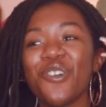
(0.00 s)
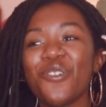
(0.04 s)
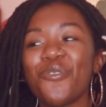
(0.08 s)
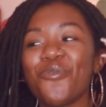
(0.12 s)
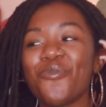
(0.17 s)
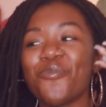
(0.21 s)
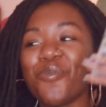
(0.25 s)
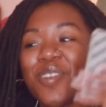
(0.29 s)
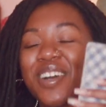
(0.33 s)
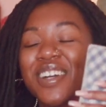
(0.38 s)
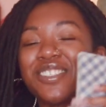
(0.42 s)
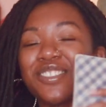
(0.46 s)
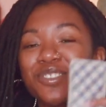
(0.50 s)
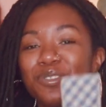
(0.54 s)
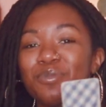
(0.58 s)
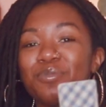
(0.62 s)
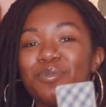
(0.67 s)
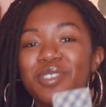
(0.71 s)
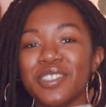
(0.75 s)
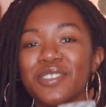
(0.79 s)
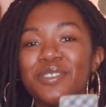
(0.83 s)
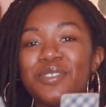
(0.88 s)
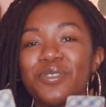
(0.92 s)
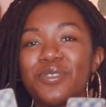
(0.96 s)
wants
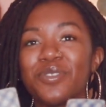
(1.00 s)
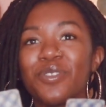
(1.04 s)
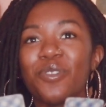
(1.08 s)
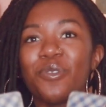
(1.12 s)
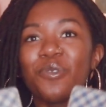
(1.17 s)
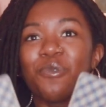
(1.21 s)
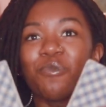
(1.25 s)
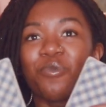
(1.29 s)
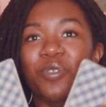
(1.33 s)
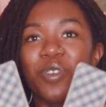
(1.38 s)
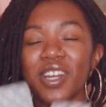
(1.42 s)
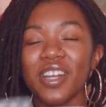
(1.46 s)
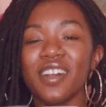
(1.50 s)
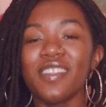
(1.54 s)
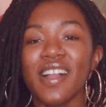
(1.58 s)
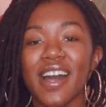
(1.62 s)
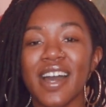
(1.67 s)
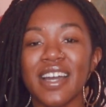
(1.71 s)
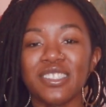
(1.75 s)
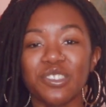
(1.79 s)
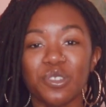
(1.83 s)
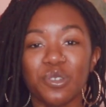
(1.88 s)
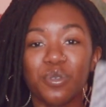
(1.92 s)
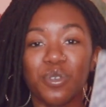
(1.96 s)
you to
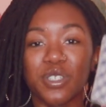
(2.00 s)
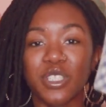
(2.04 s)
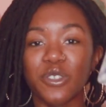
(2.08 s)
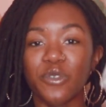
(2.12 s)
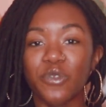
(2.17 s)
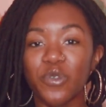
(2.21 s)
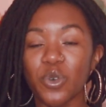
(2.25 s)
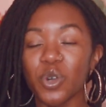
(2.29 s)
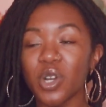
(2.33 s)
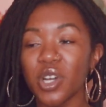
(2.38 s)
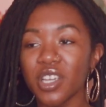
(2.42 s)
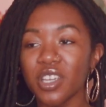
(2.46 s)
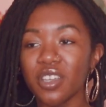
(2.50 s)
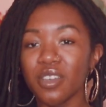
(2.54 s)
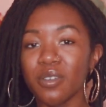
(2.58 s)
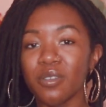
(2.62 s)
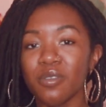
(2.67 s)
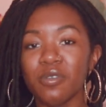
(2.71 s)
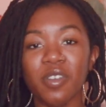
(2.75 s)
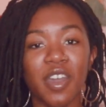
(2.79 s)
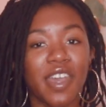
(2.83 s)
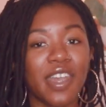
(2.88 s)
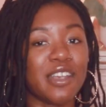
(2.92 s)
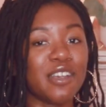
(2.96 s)
realize who is for
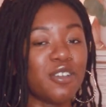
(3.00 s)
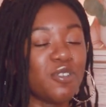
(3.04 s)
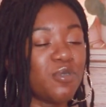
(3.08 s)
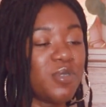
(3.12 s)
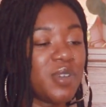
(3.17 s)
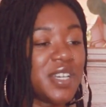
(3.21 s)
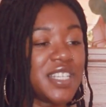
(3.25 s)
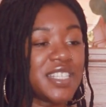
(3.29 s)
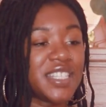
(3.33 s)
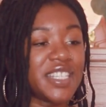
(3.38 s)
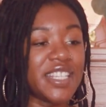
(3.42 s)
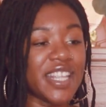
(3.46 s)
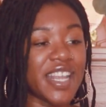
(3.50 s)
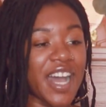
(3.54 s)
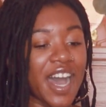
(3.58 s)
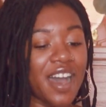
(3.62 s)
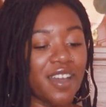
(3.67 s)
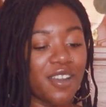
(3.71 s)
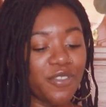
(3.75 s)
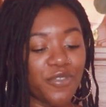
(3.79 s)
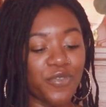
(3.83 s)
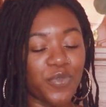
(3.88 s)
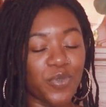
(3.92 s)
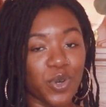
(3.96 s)
you and who is
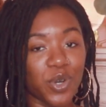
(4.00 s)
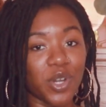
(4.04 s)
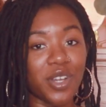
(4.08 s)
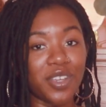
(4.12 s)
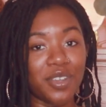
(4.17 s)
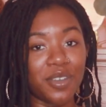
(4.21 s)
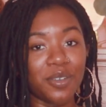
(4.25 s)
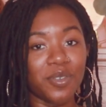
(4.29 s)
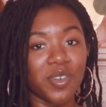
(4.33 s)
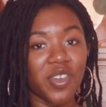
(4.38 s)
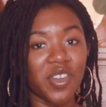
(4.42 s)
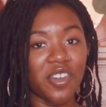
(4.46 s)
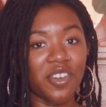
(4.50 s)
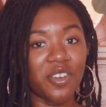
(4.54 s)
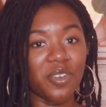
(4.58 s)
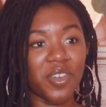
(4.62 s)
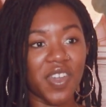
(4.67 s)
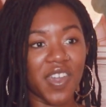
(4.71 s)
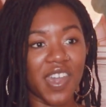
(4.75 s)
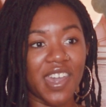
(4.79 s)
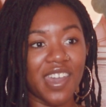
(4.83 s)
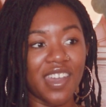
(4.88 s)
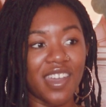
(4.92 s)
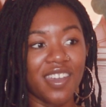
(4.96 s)
not for you,
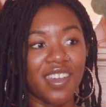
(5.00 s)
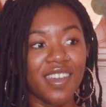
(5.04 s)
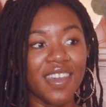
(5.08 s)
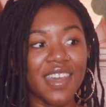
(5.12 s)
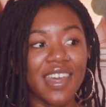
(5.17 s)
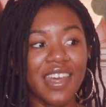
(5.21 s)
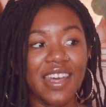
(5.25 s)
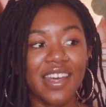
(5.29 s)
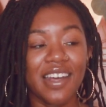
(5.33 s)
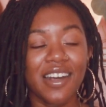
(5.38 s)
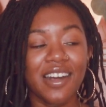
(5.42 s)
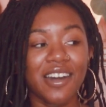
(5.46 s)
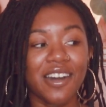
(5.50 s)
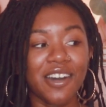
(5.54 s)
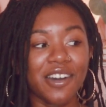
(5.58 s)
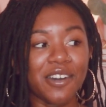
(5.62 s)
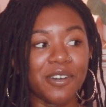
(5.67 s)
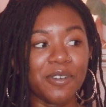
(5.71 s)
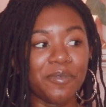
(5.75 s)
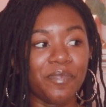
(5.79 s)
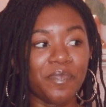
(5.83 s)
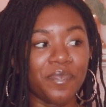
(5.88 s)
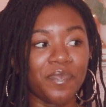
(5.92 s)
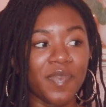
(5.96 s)
okay?
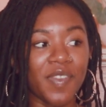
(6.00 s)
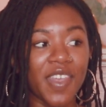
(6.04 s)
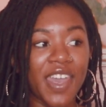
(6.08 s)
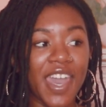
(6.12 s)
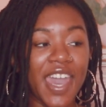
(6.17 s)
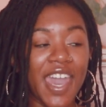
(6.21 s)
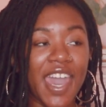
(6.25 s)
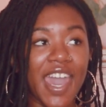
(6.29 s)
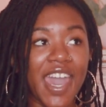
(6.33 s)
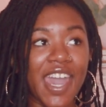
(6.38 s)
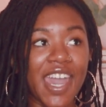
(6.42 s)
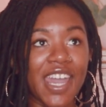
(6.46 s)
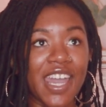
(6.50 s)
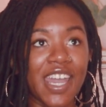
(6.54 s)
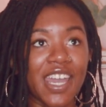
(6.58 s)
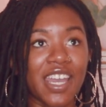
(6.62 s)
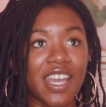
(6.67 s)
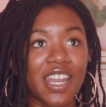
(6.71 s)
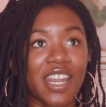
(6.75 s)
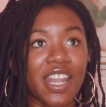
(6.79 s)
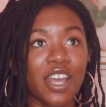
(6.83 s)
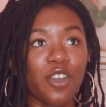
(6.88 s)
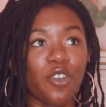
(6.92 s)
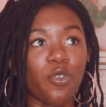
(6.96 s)

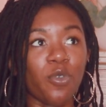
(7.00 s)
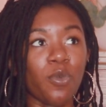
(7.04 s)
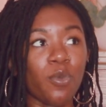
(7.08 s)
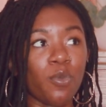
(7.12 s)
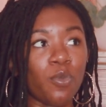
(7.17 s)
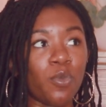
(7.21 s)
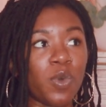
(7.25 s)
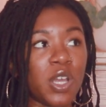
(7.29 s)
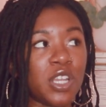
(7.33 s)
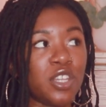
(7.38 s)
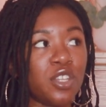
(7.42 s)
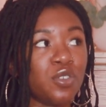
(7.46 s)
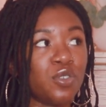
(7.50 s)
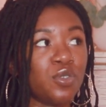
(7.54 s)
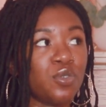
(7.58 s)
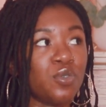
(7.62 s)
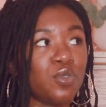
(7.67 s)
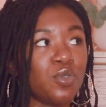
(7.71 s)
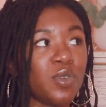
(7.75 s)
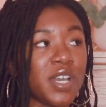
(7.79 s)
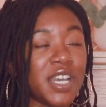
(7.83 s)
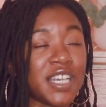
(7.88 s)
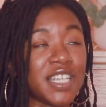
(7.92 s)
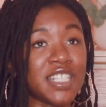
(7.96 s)
And when
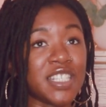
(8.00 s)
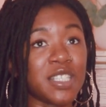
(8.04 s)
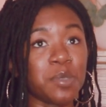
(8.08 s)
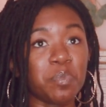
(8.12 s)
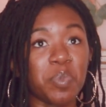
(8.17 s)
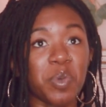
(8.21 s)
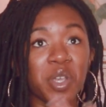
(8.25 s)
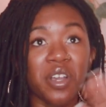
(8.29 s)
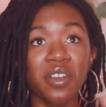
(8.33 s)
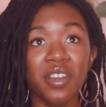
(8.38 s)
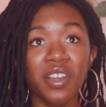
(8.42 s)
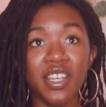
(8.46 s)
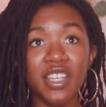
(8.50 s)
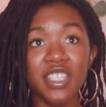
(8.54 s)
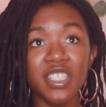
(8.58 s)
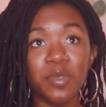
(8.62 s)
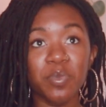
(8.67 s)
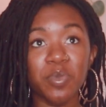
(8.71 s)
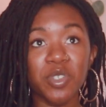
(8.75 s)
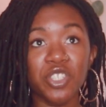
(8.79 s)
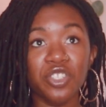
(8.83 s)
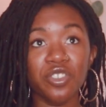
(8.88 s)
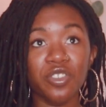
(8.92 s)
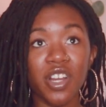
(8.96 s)
you experience
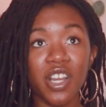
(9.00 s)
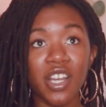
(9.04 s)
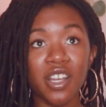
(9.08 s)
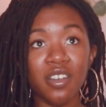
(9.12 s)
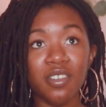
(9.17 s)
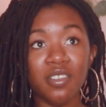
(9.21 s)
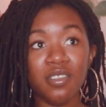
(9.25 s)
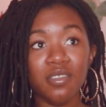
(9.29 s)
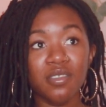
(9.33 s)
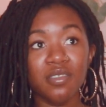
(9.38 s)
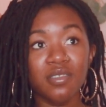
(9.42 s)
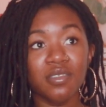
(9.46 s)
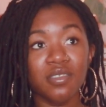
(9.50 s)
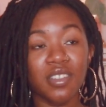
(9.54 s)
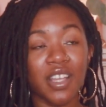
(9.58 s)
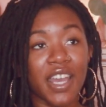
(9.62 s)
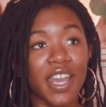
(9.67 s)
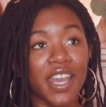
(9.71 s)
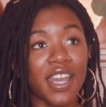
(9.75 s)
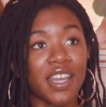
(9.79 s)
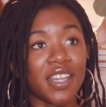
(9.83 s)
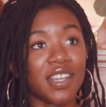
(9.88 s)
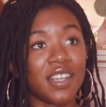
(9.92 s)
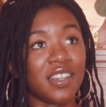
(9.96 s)
betrayal,
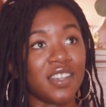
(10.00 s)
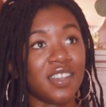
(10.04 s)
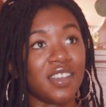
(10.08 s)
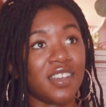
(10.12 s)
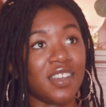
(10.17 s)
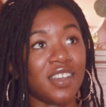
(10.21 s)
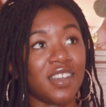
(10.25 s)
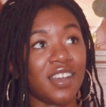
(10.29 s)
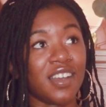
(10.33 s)
and